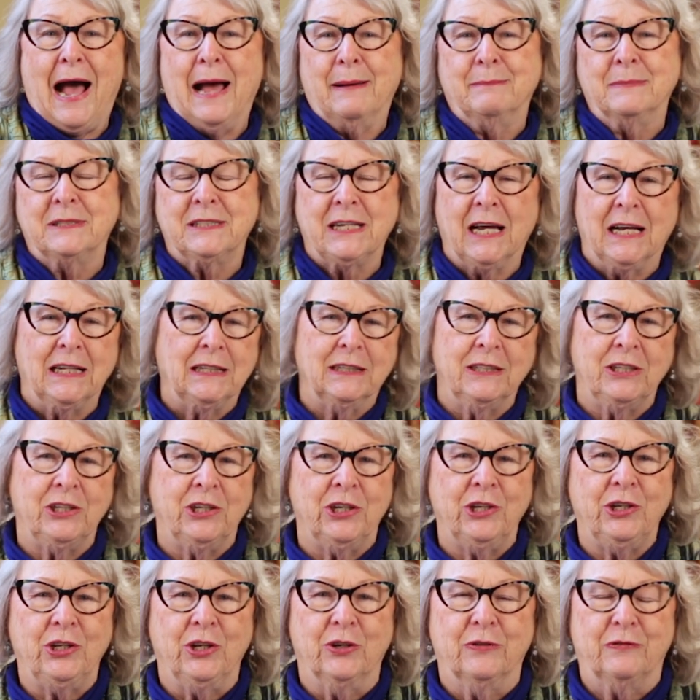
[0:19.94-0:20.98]
I'm telling
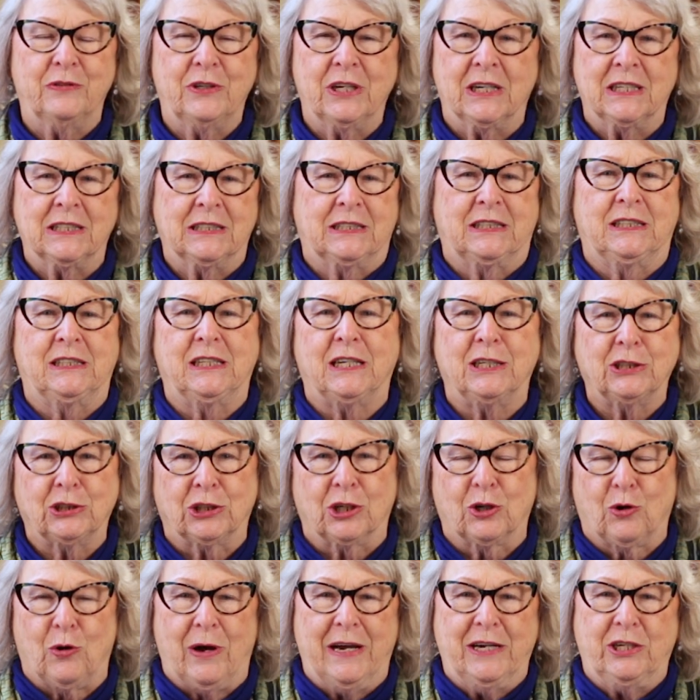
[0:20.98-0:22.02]
you, you've done
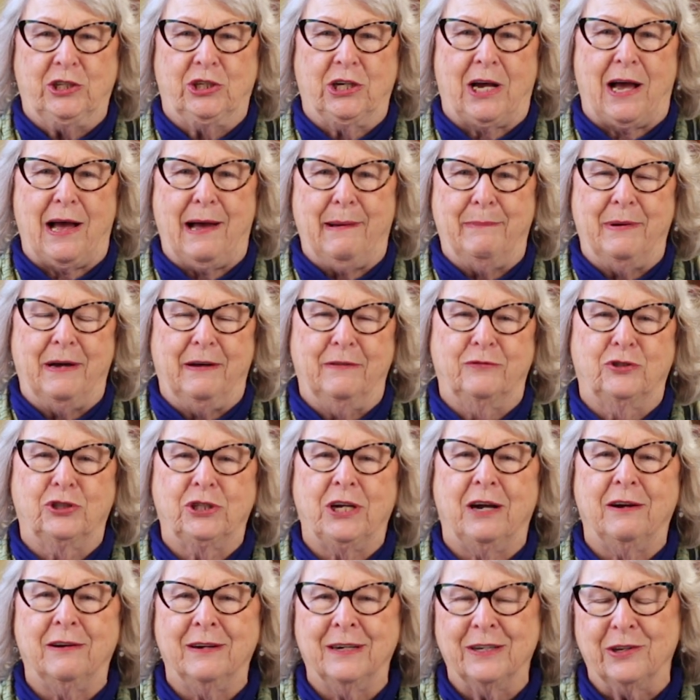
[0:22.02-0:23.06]
such a great job of
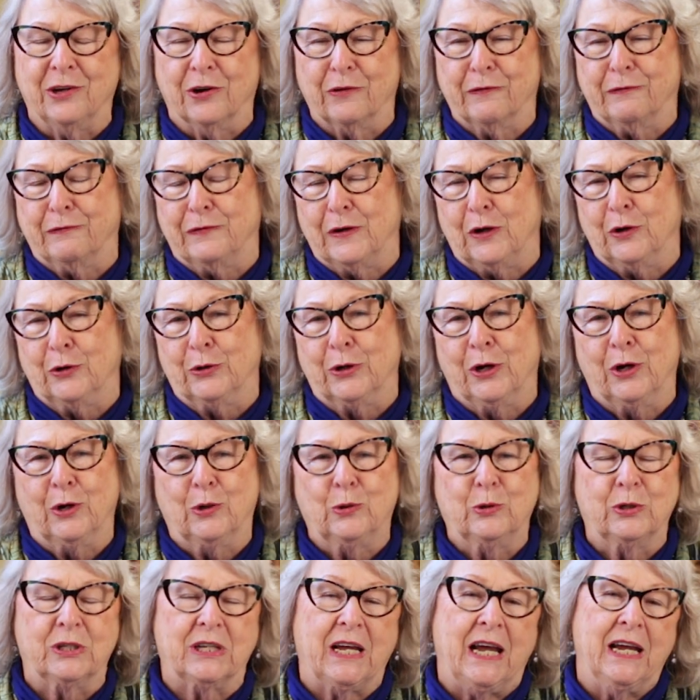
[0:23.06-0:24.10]
sharing your
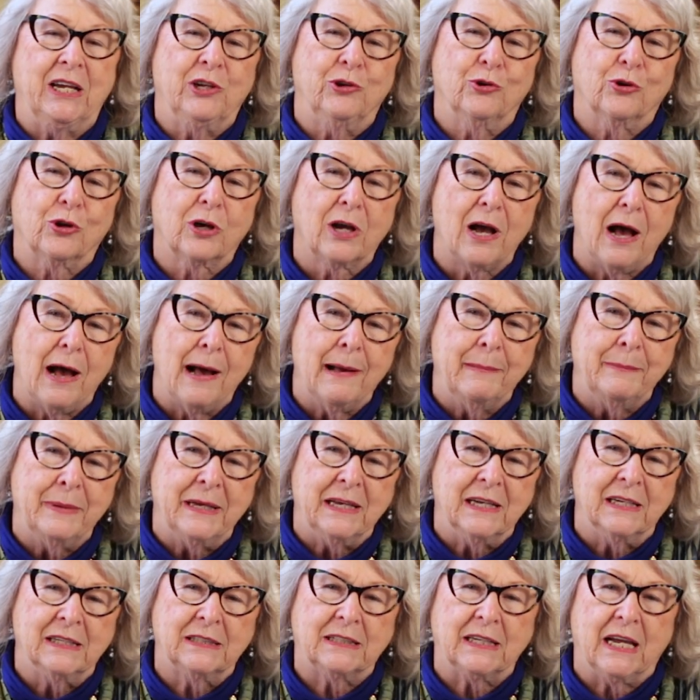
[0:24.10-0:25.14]
photos and your
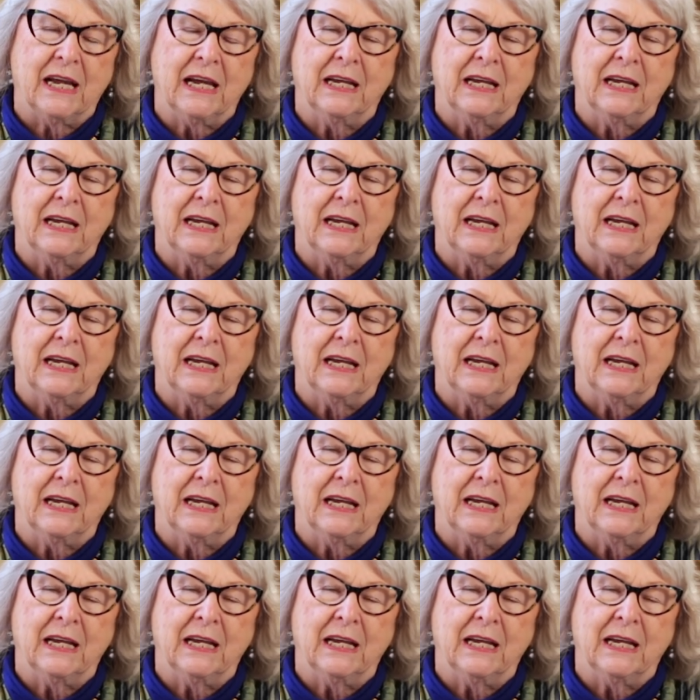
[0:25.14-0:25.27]
comments,